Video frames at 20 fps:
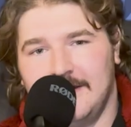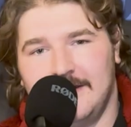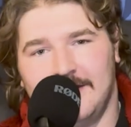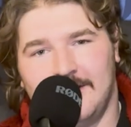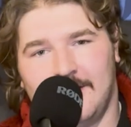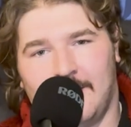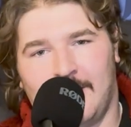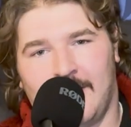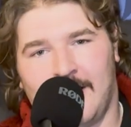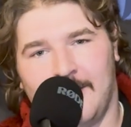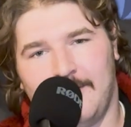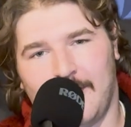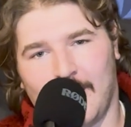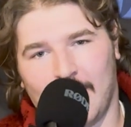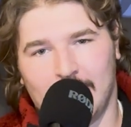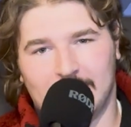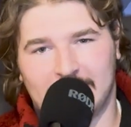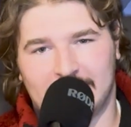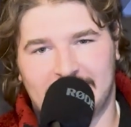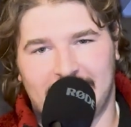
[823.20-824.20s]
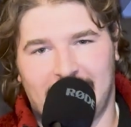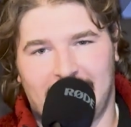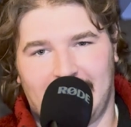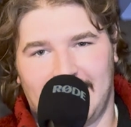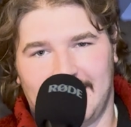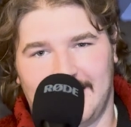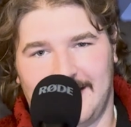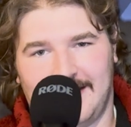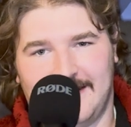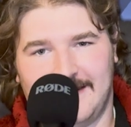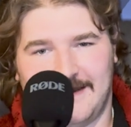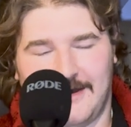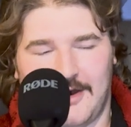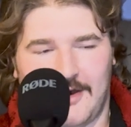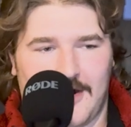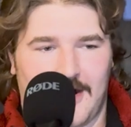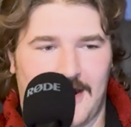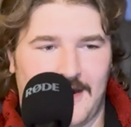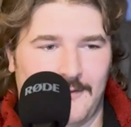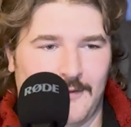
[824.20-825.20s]
Not my ball sack, all
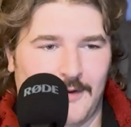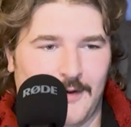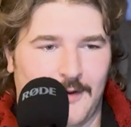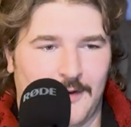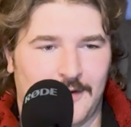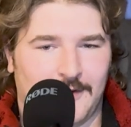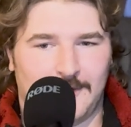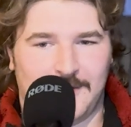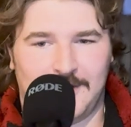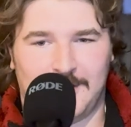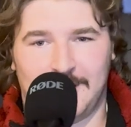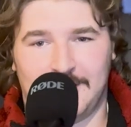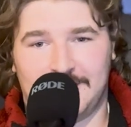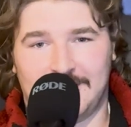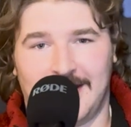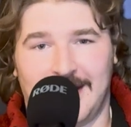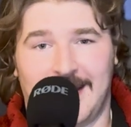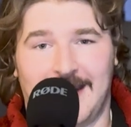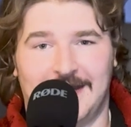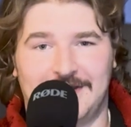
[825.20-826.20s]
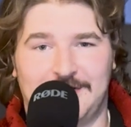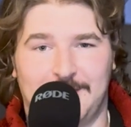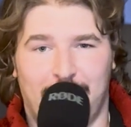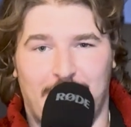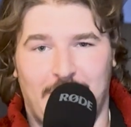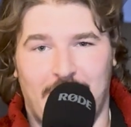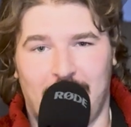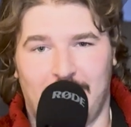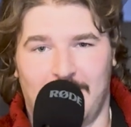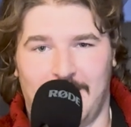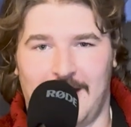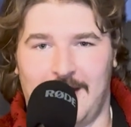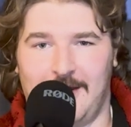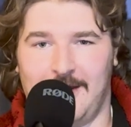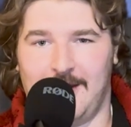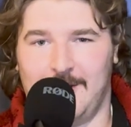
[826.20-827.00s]
right? We weren't trying to catch a predator out here.